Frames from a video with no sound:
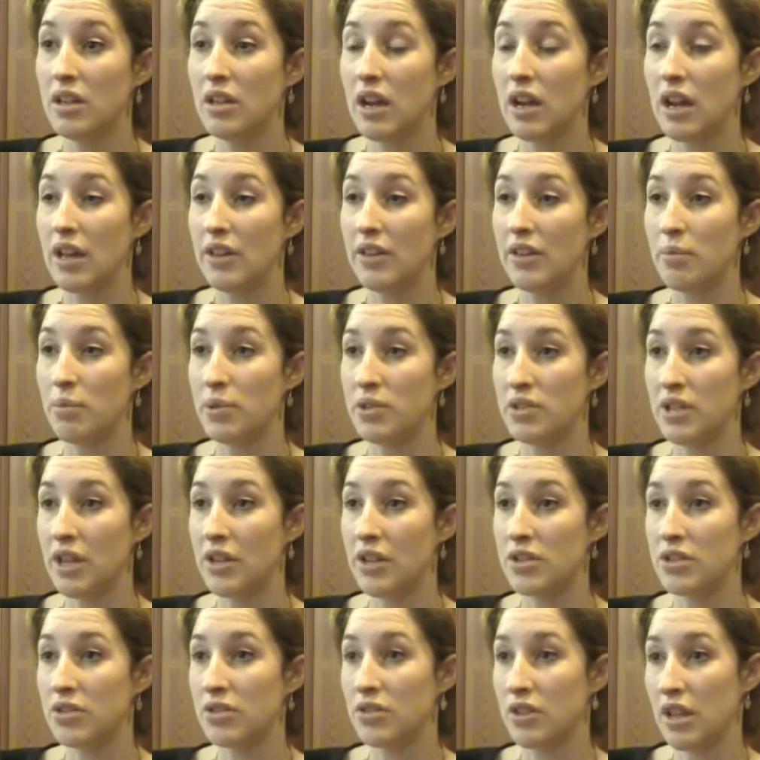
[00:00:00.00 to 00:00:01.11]
and the
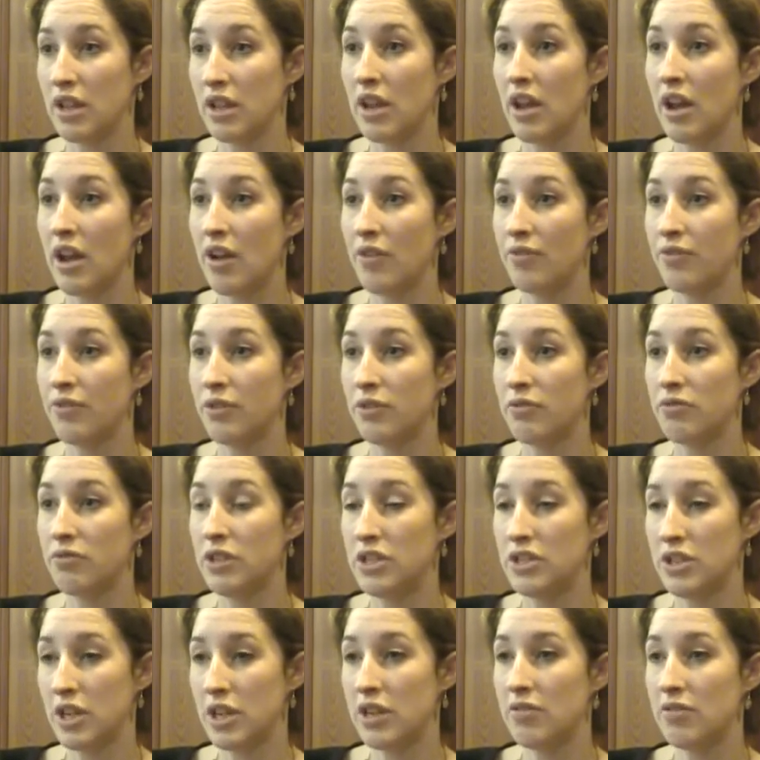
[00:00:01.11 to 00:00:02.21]
potential they have for
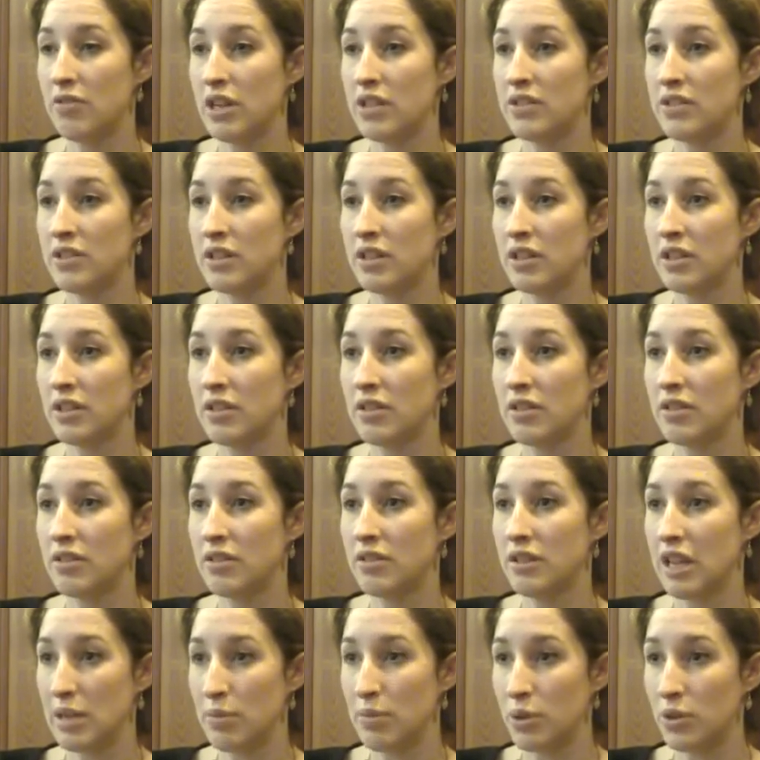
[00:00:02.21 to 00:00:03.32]
regenerating
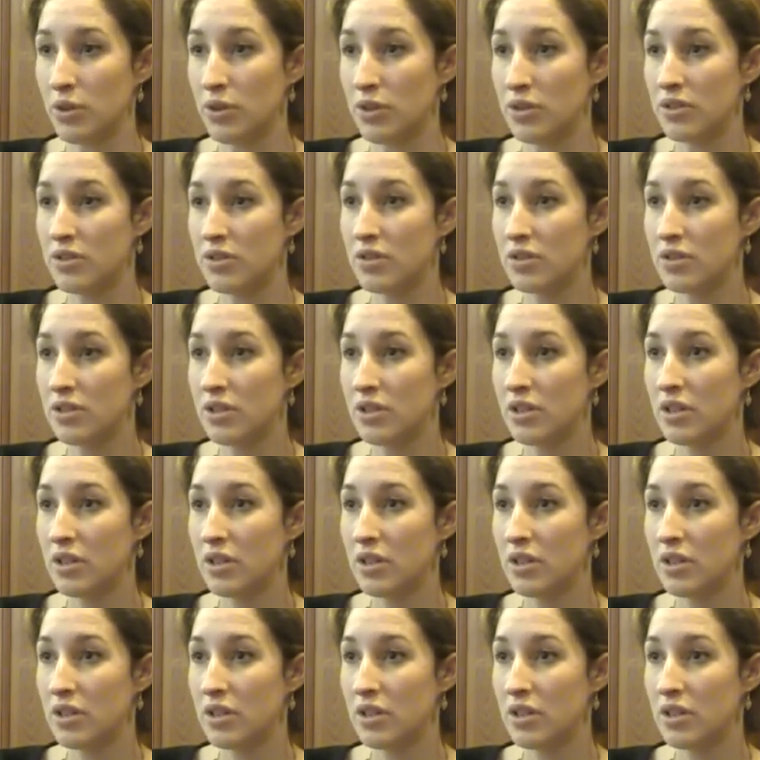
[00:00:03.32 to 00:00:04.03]
neighbourhoods.